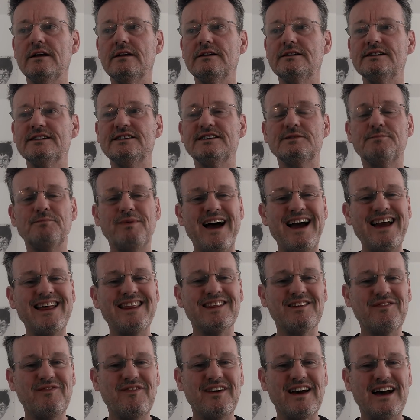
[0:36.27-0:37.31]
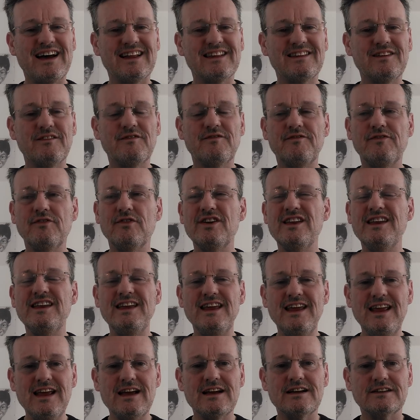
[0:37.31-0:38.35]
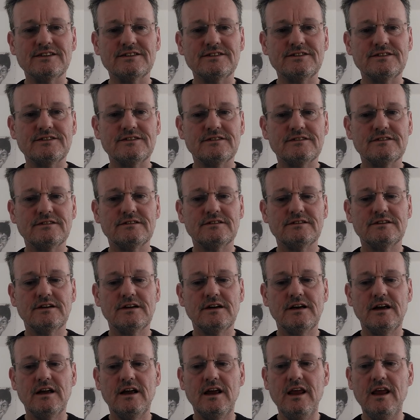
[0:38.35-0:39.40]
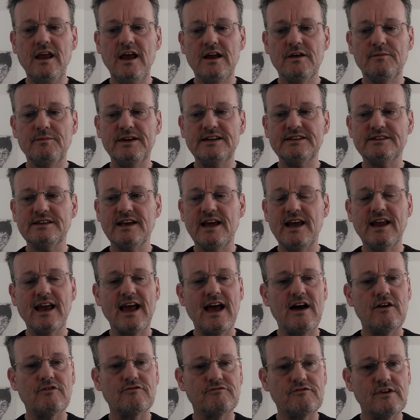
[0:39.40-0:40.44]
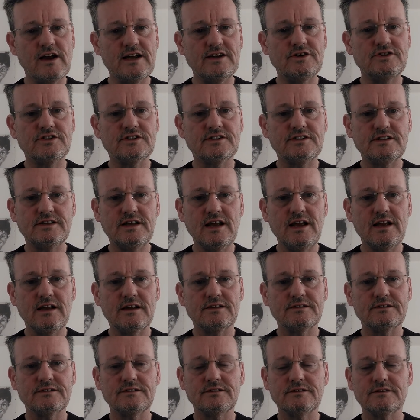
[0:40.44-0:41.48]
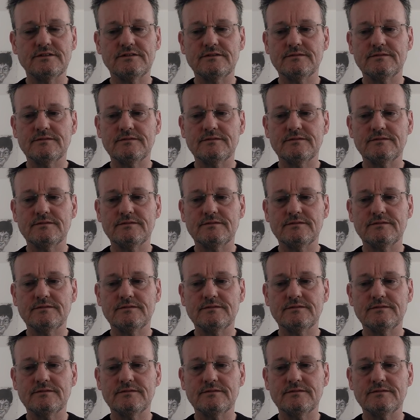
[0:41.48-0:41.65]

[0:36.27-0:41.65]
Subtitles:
despite the fact that for years he had been saying outrageous things.